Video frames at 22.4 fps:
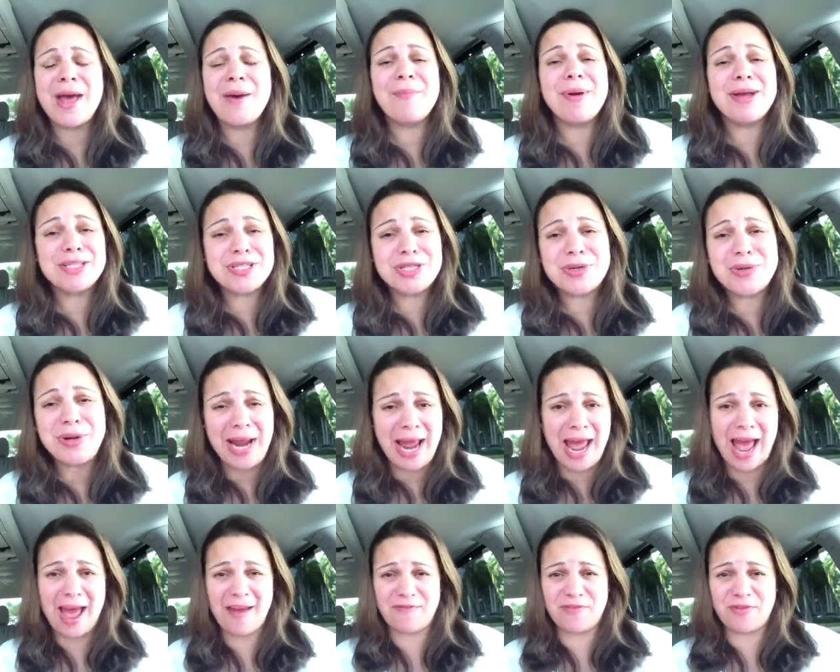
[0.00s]
my
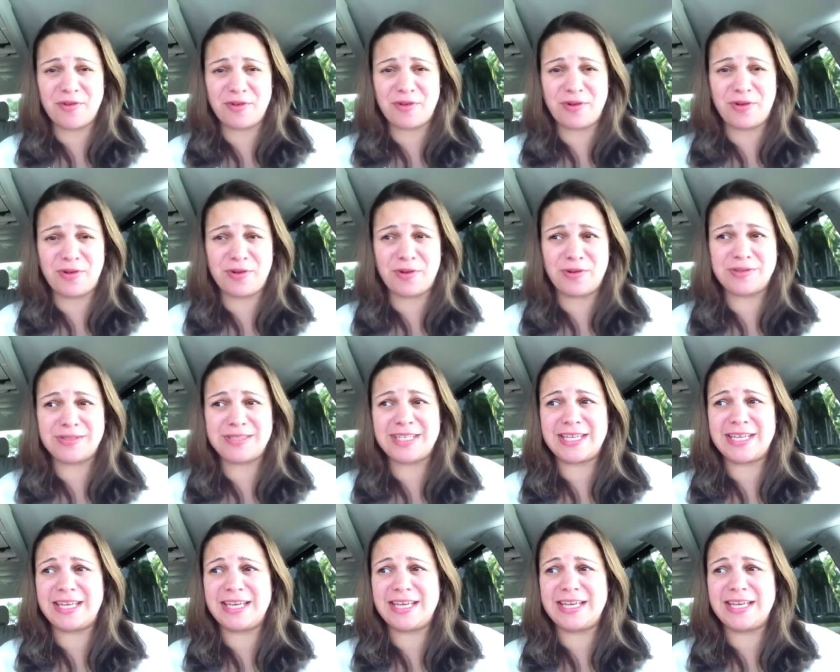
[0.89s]
2.5-year-old
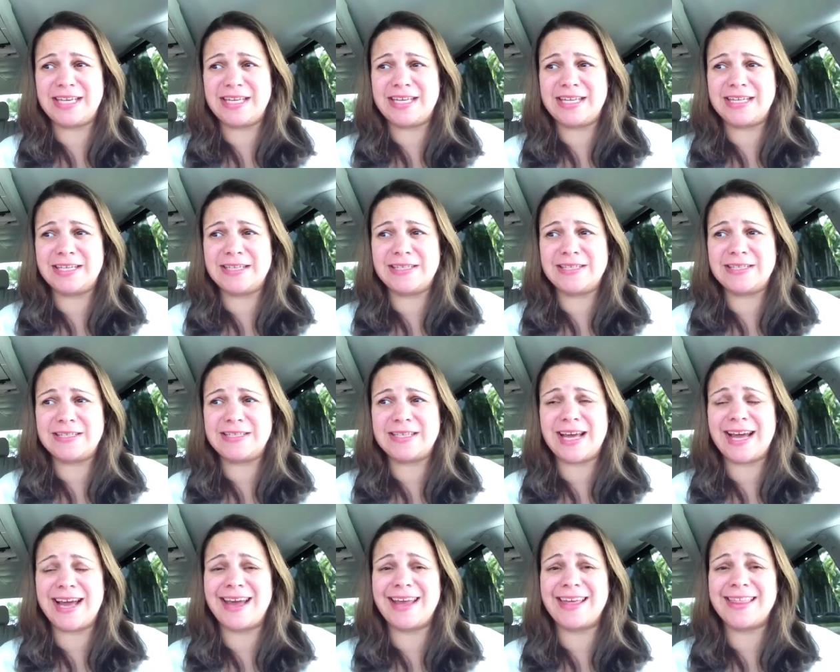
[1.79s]
is,
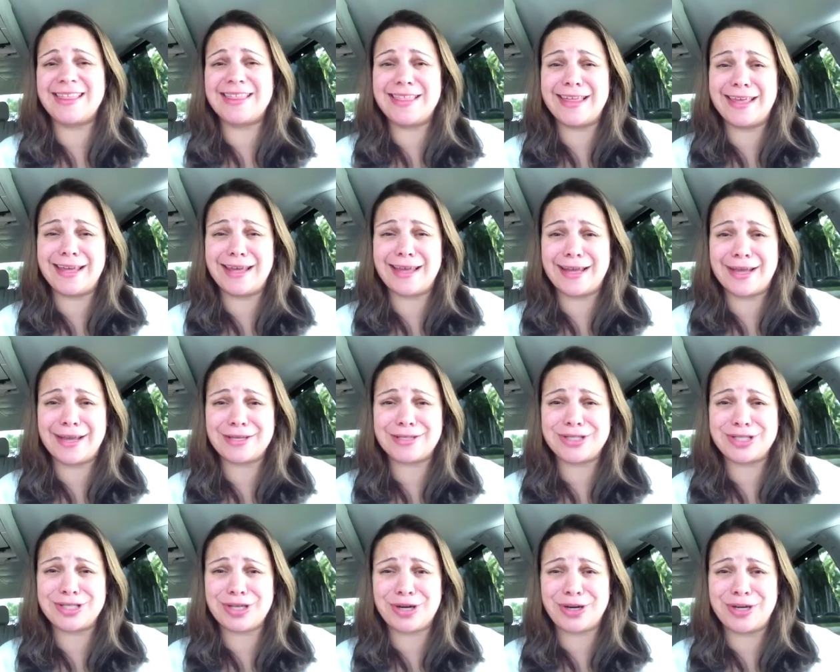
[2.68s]
I think,
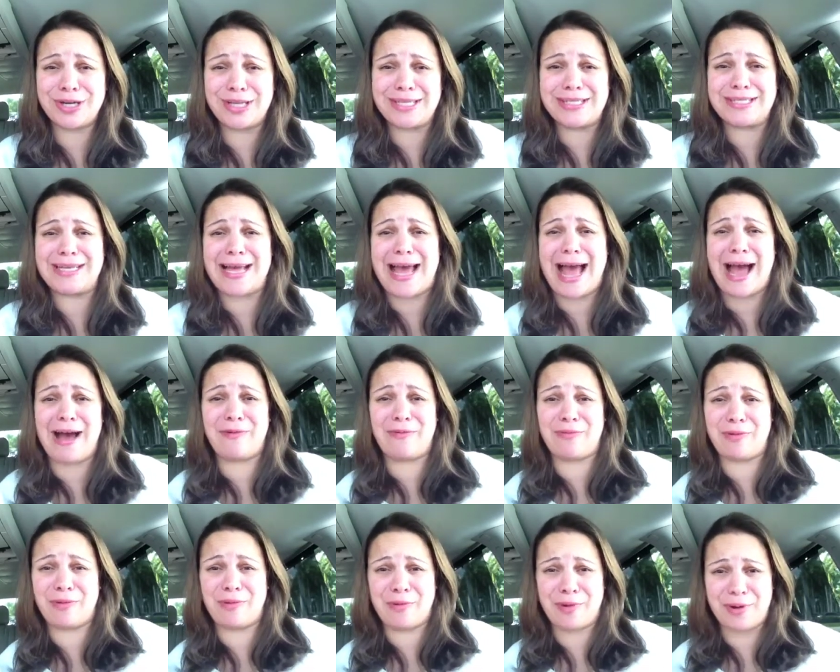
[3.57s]
starting to
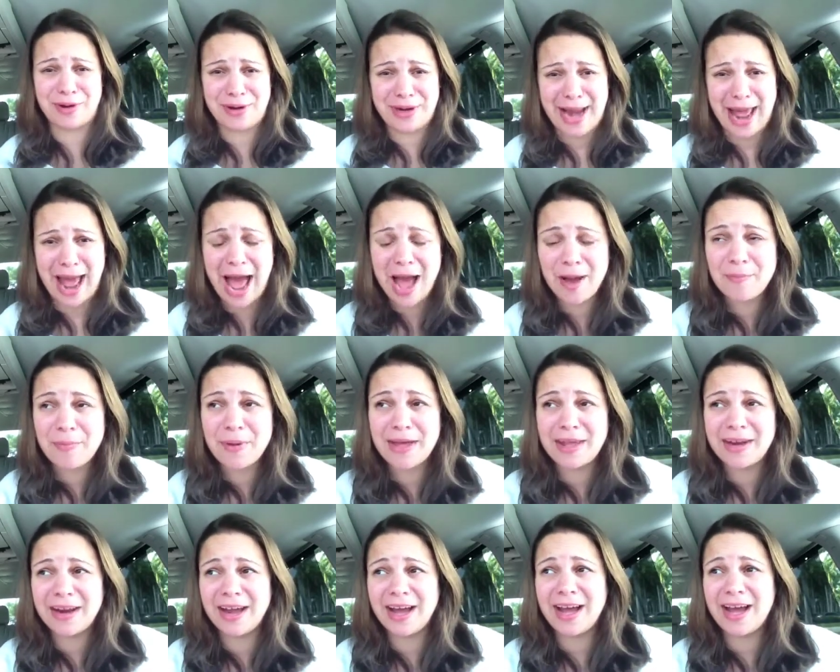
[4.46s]
outgrow her nap,
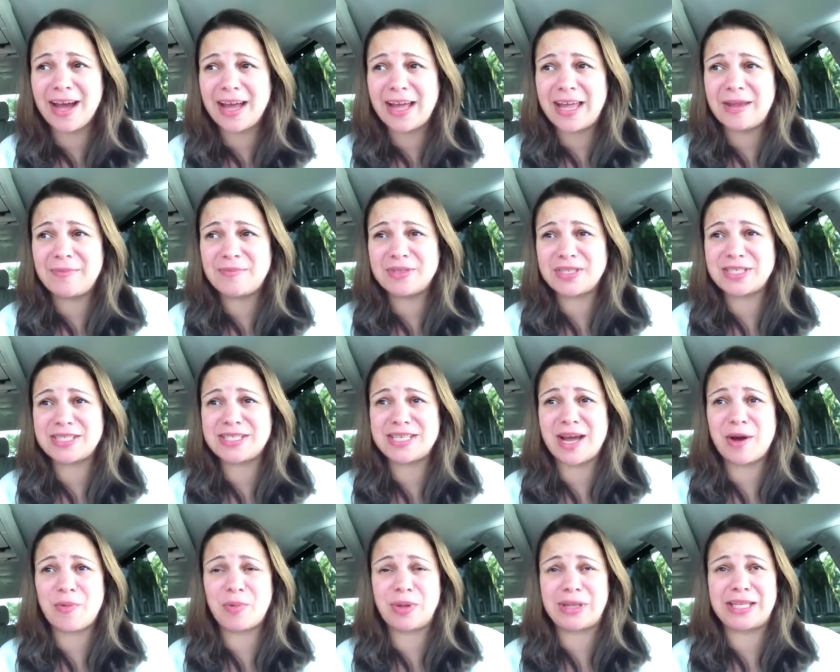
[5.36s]
and I am just
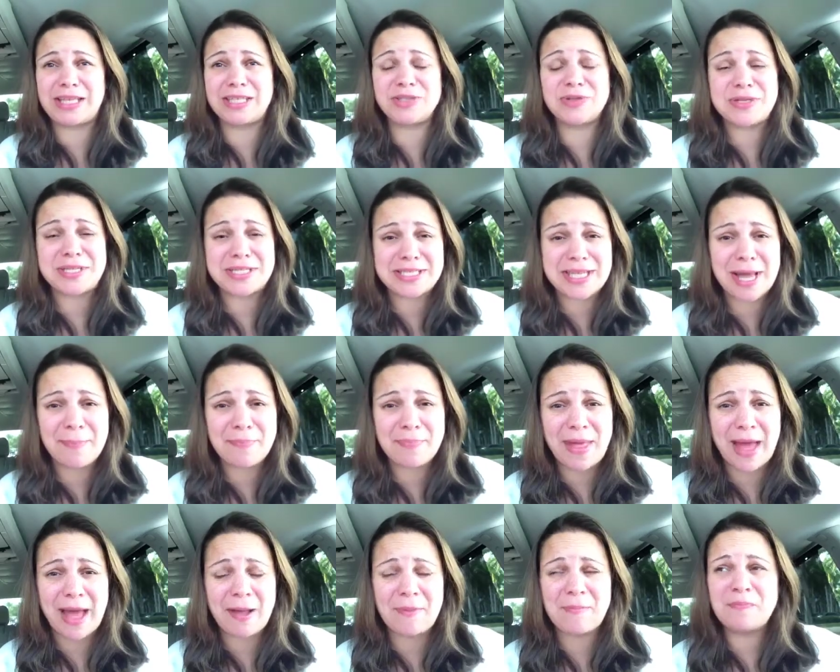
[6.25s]
not willing to accept
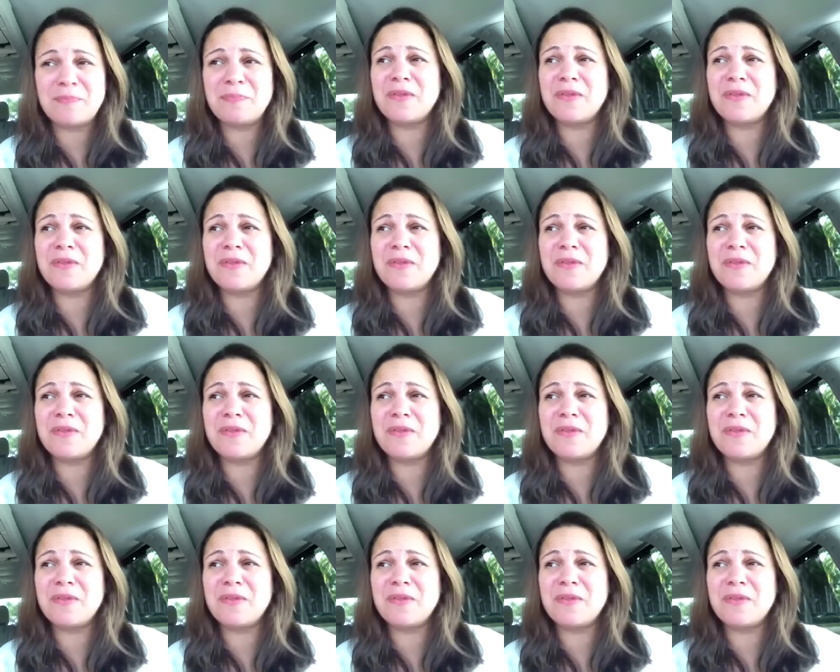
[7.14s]
that.